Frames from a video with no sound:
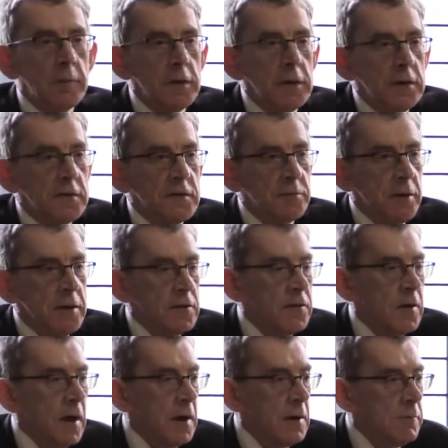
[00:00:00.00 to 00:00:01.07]
He spent
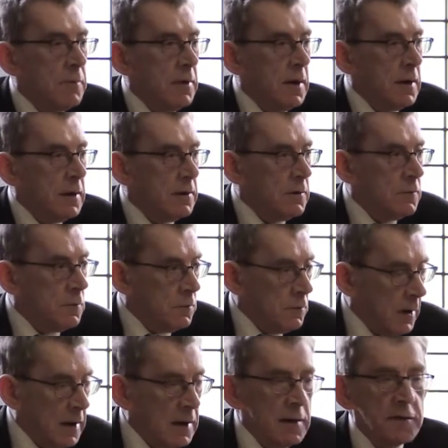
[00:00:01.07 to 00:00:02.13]
time in
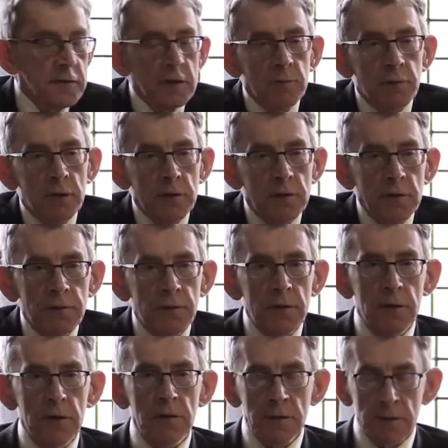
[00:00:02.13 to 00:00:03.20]
Wales in prison for
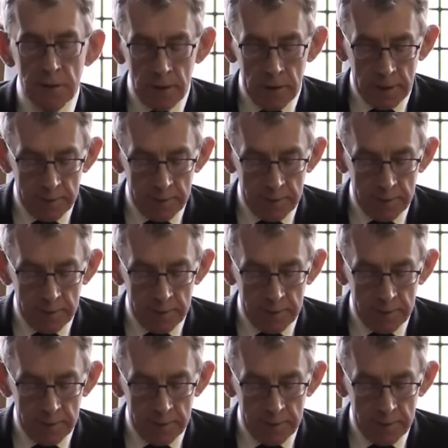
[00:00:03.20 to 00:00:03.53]
his